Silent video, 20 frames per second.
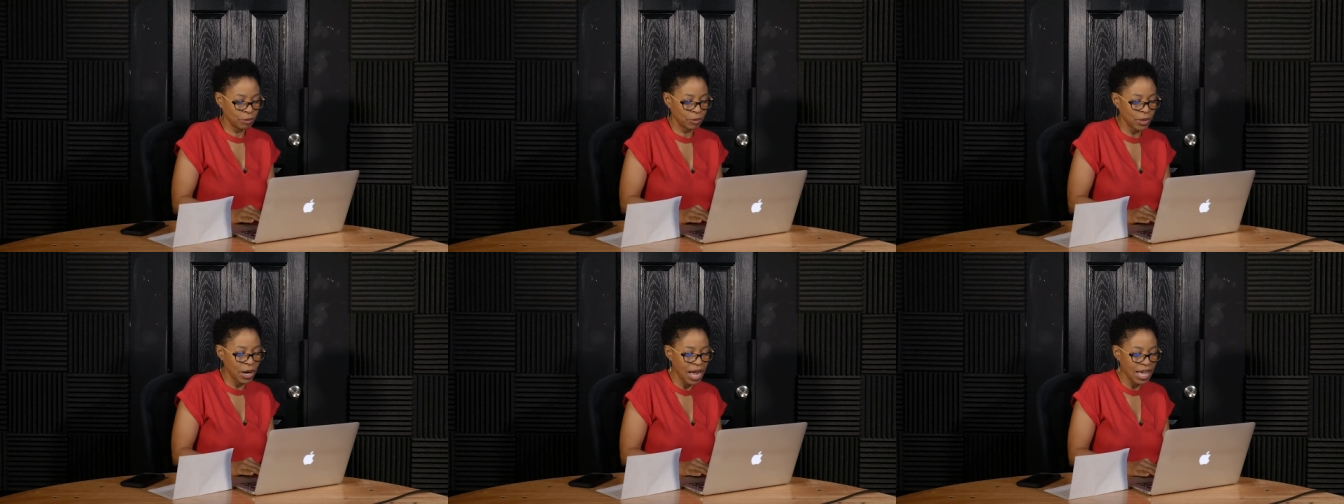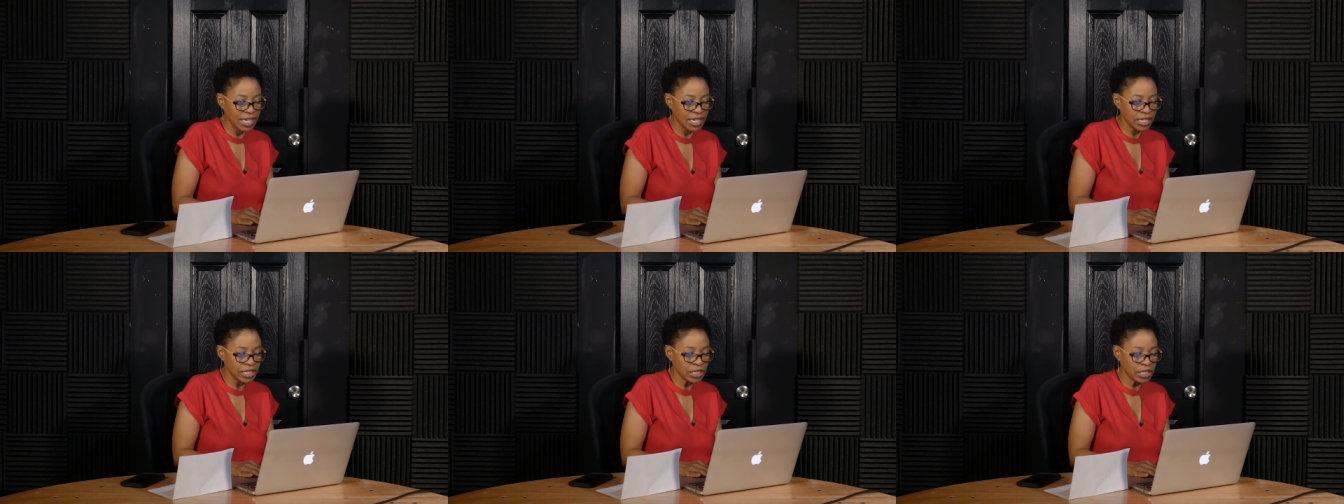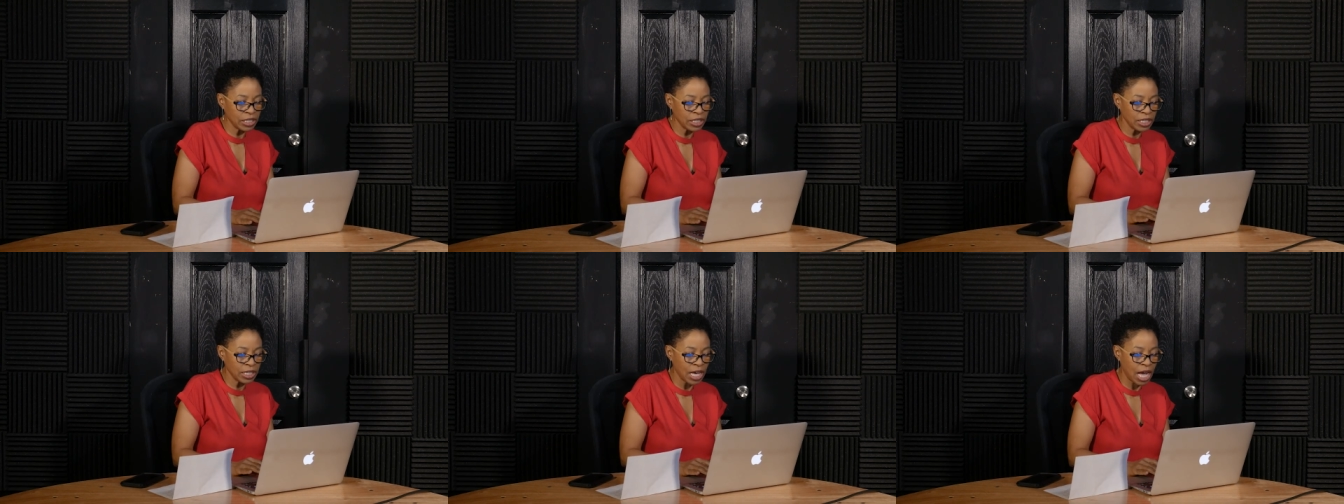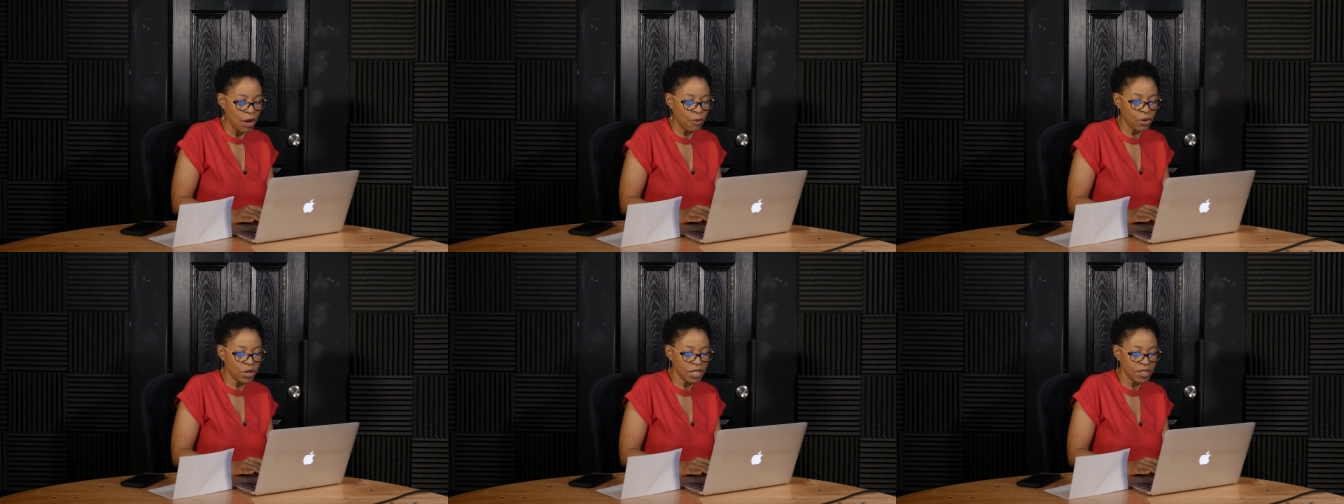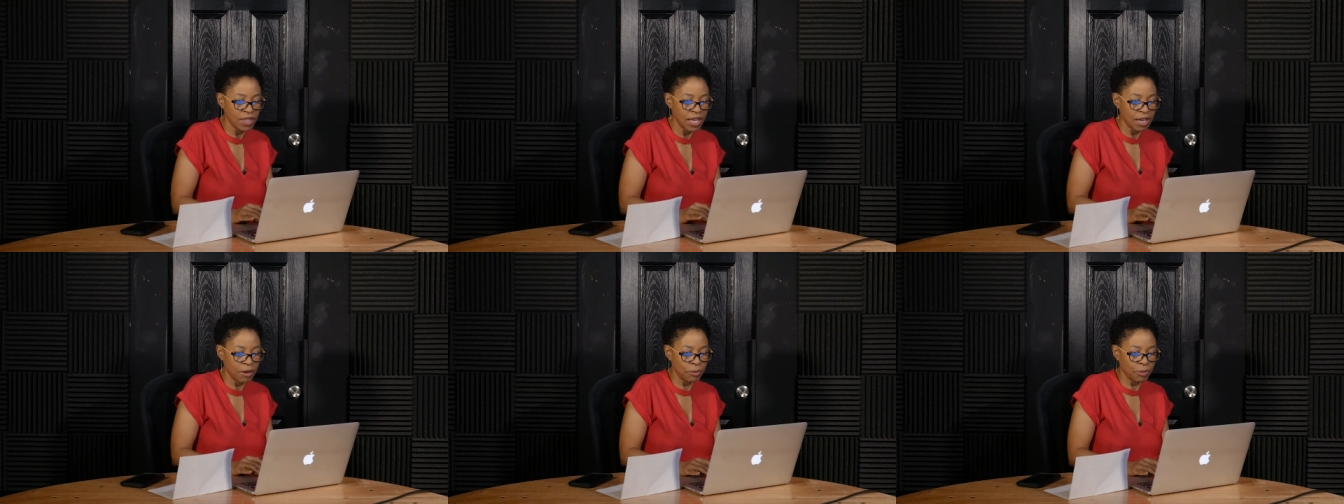Brian Cook. I want
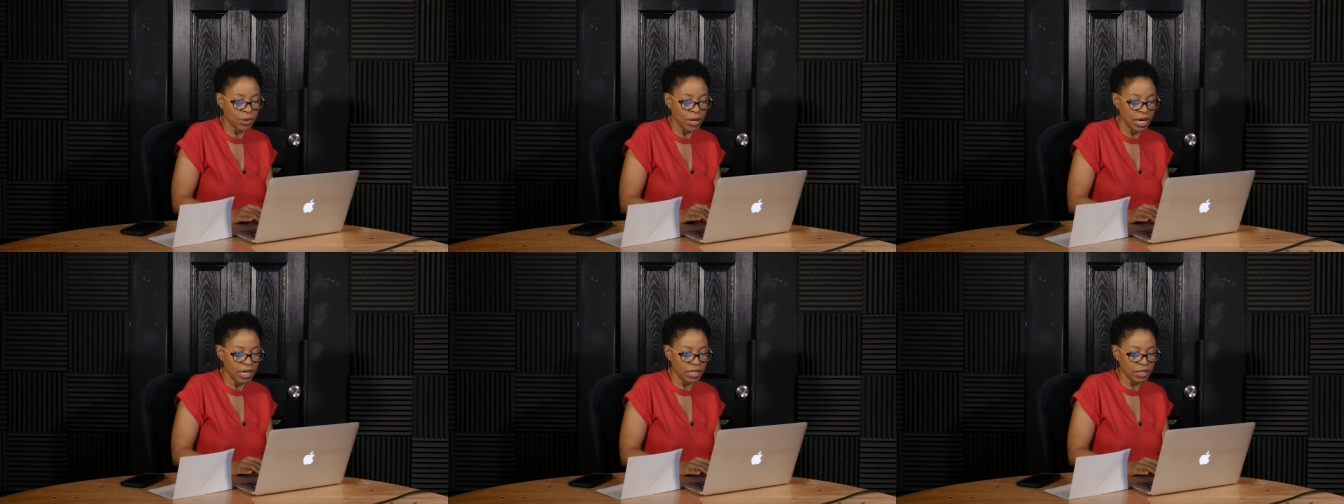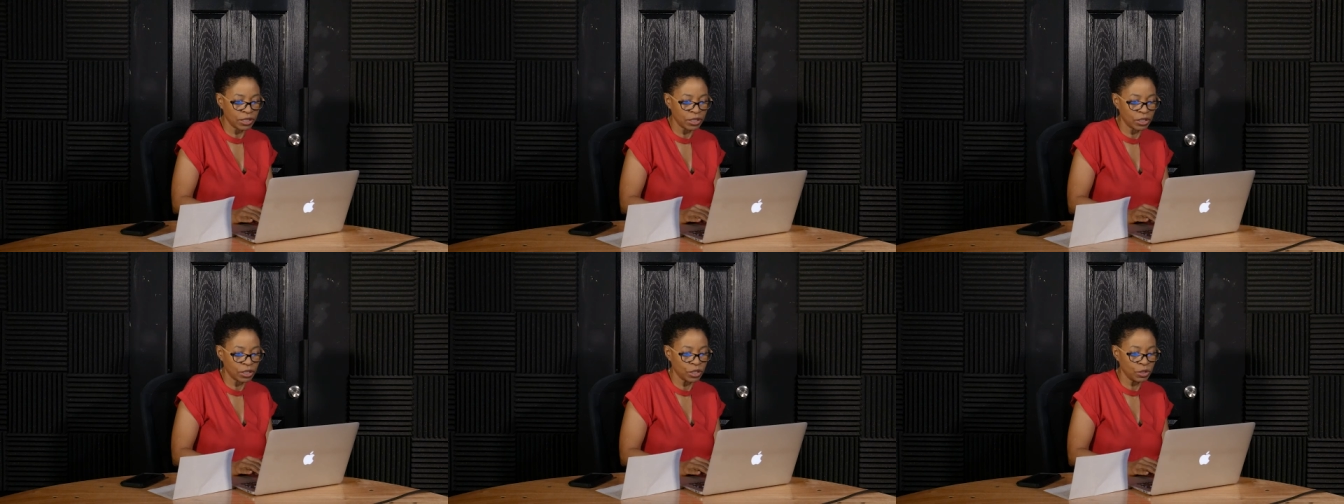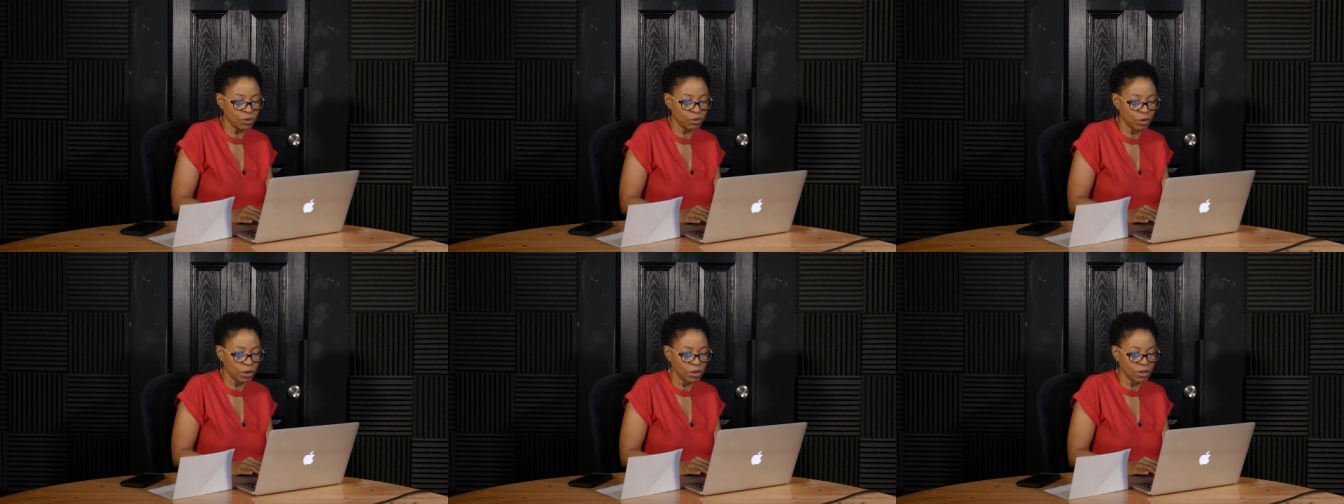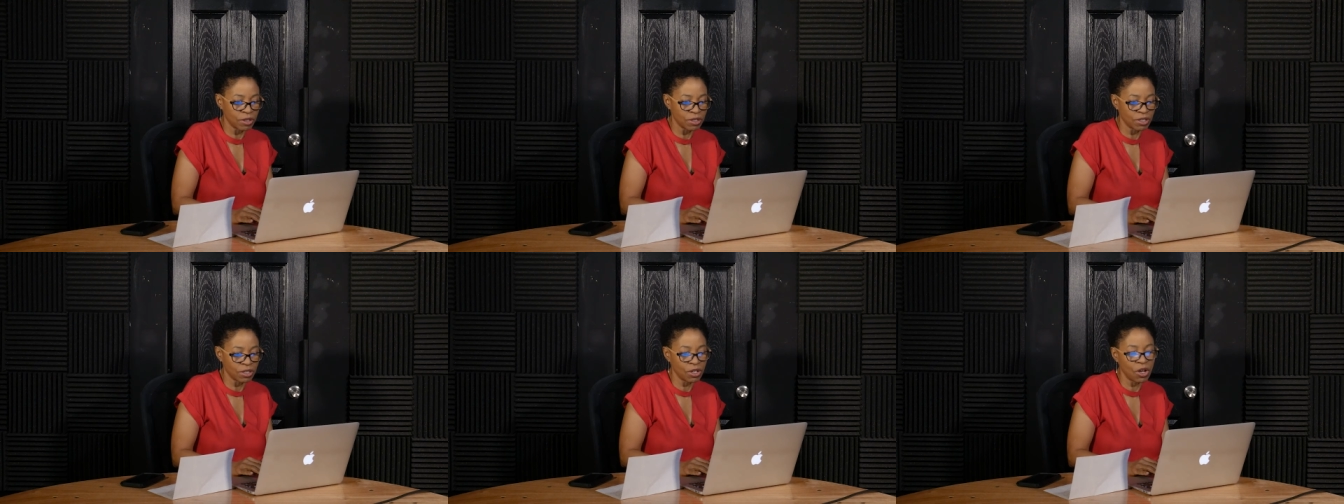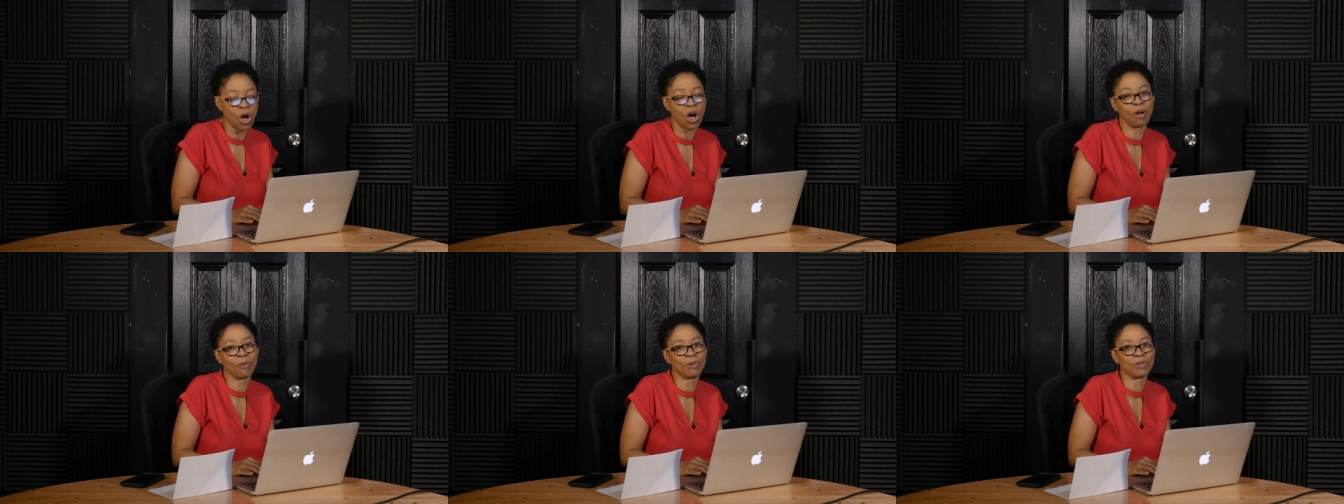to thank Brian Cook, who wrote us
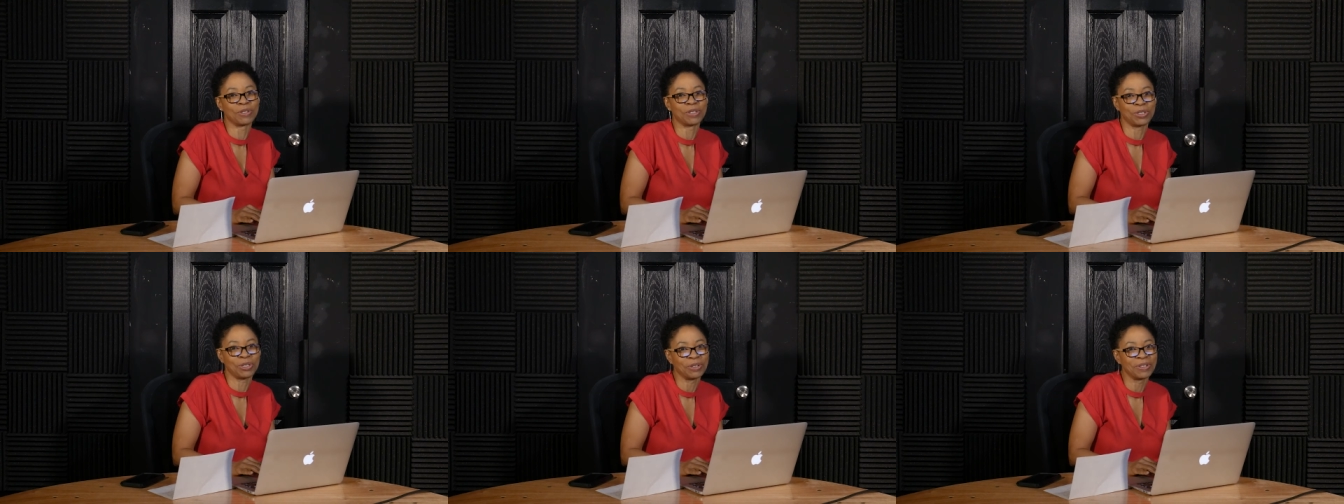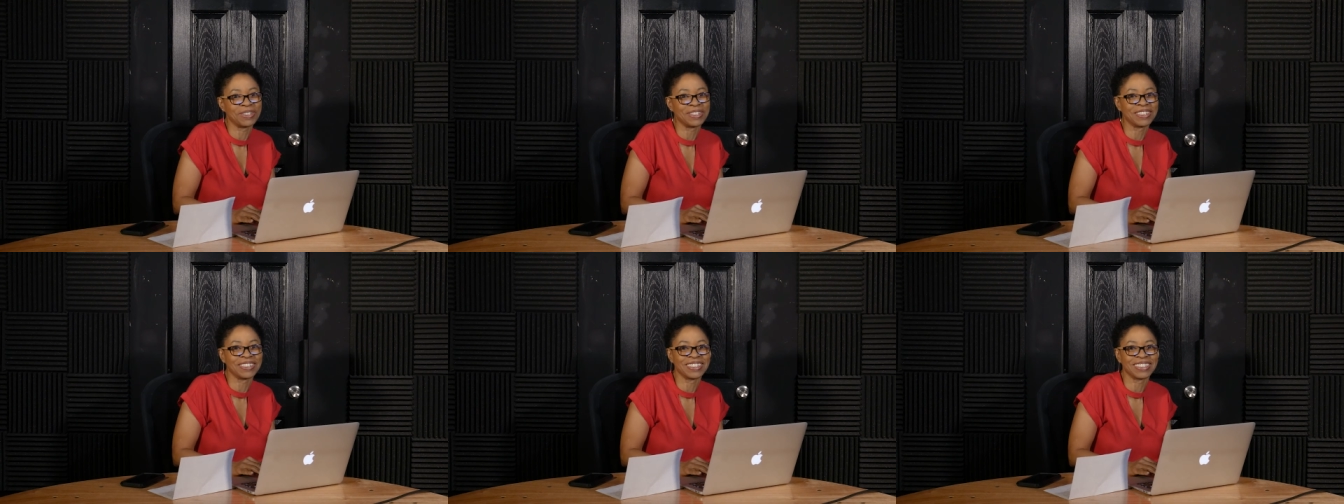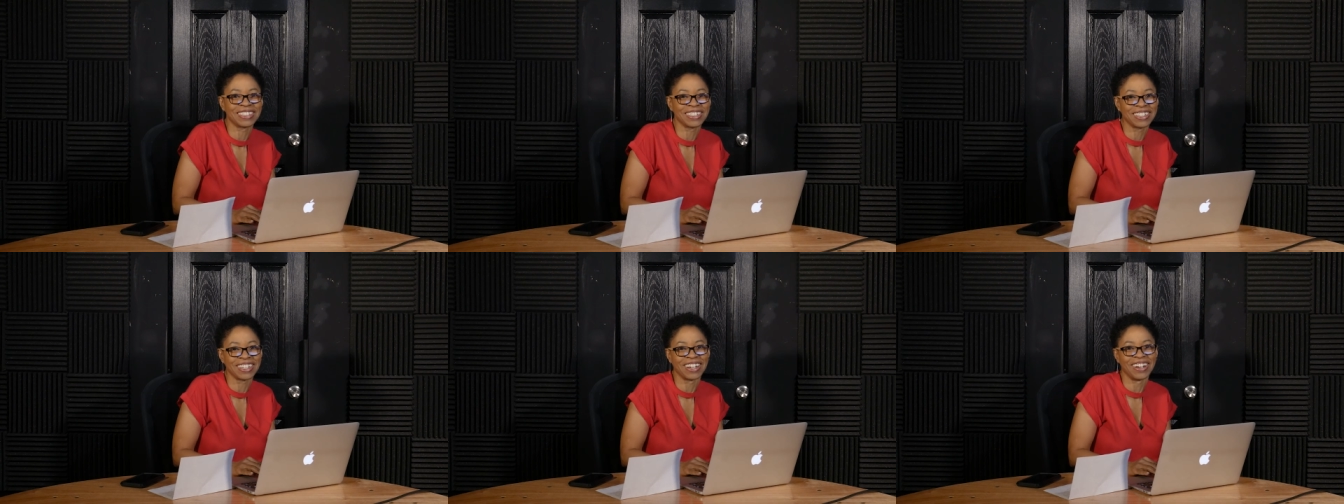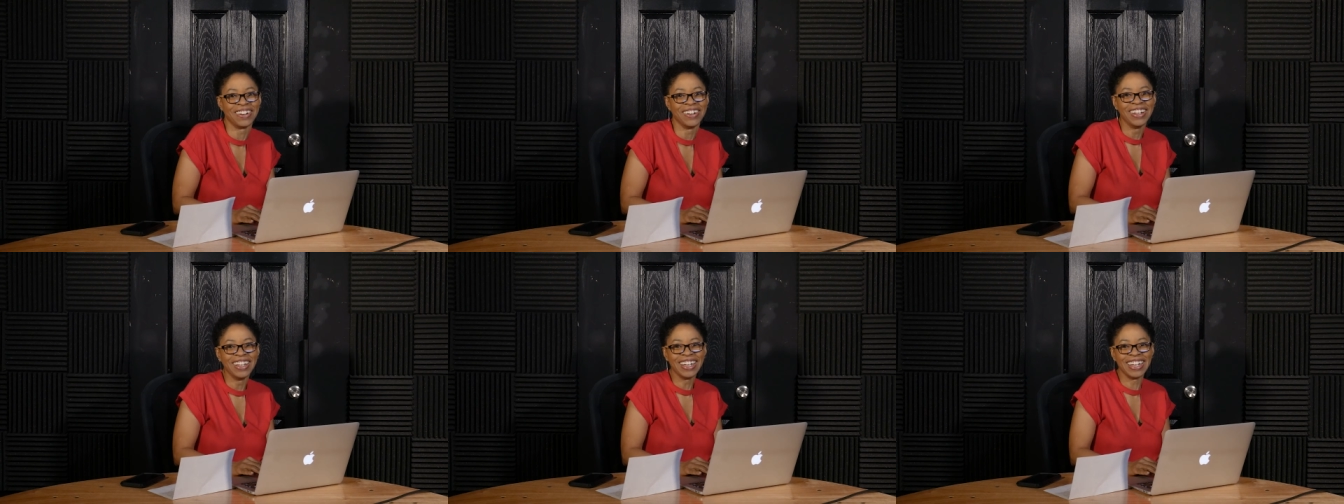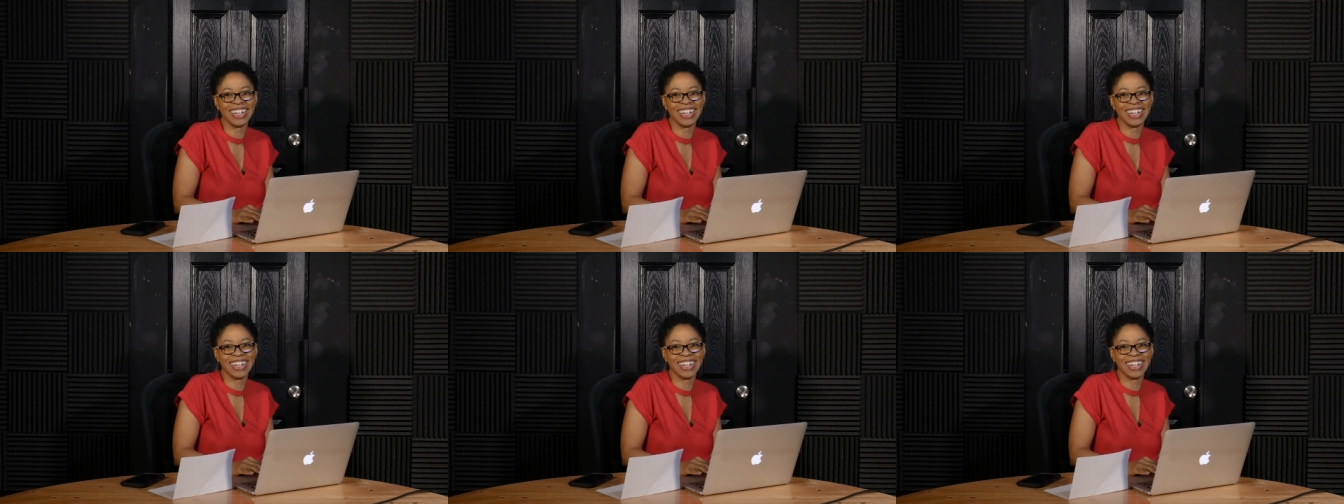almost 2 years ago.